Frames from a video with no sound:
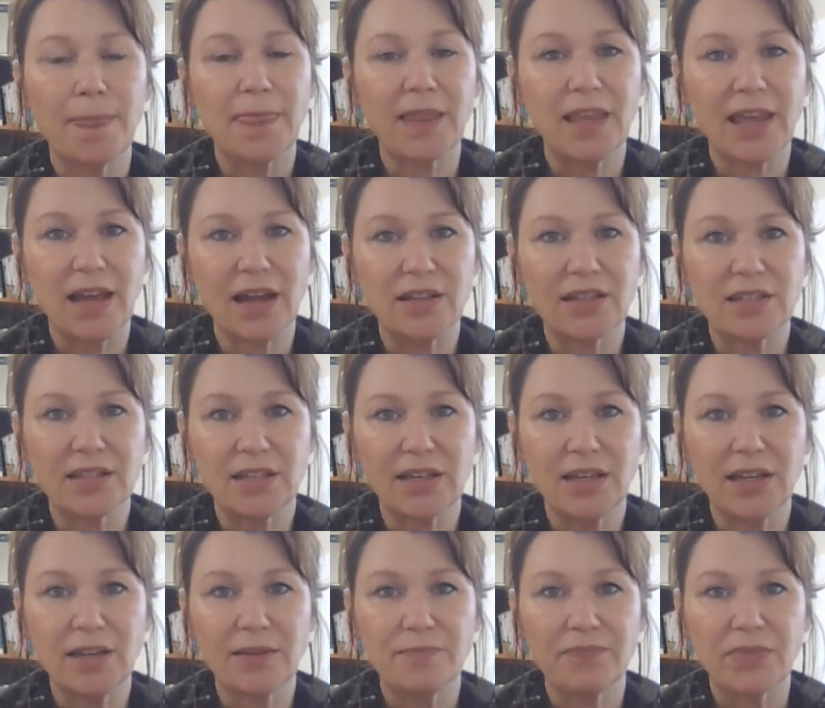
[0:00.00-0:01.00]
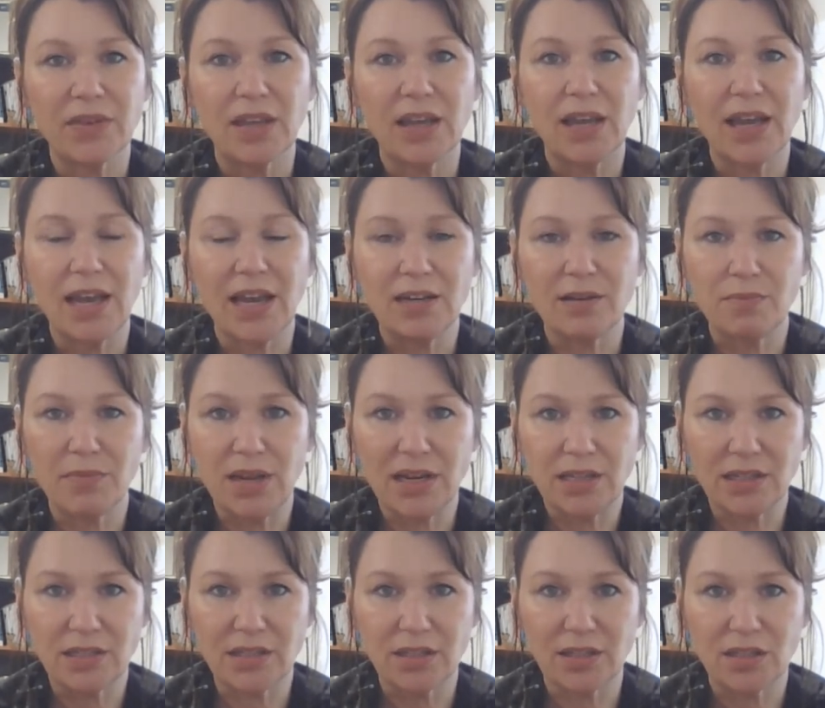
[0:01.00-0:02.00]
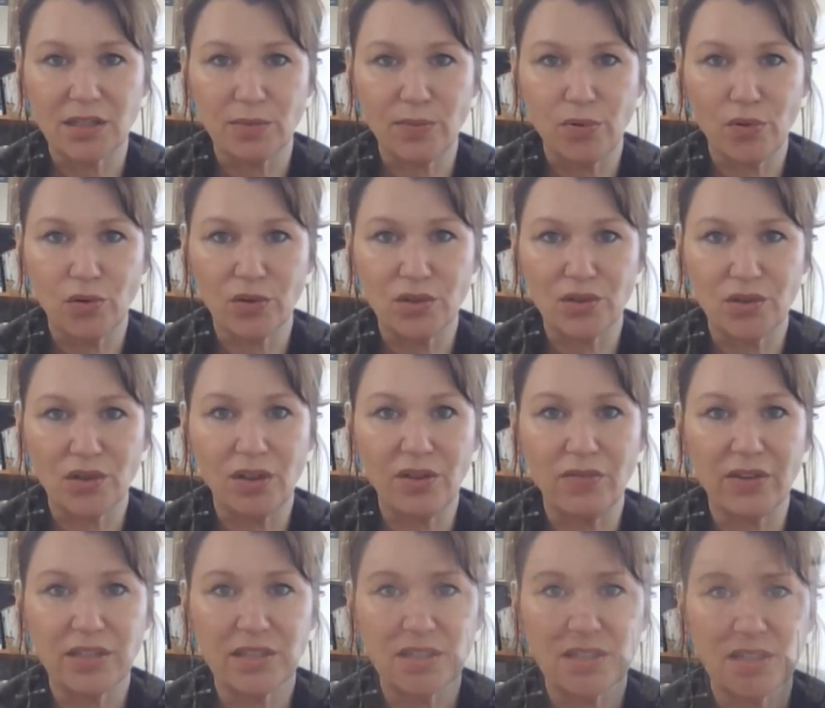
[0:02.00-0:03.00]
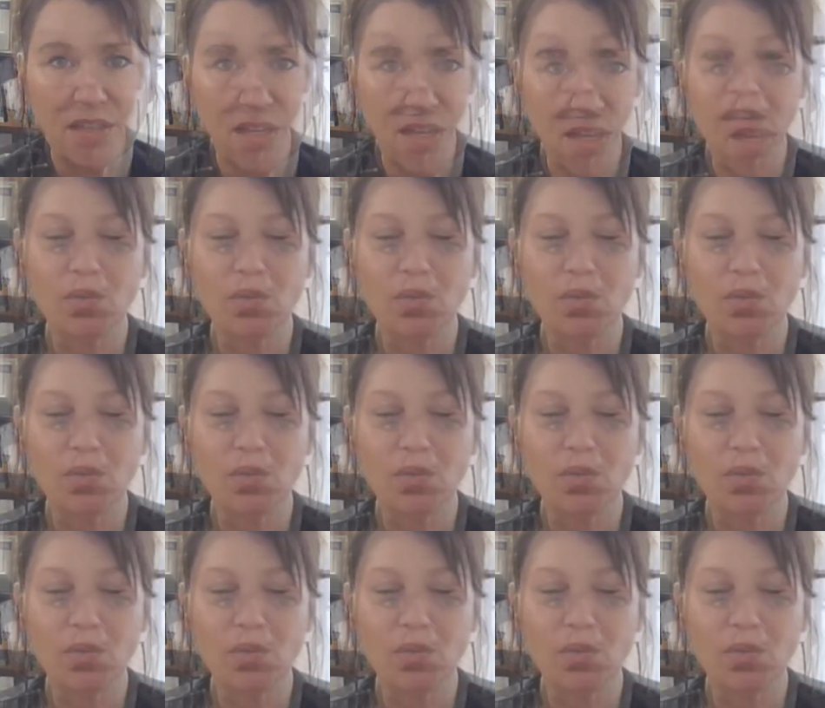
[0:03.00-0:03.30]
counselling, and a men's support service.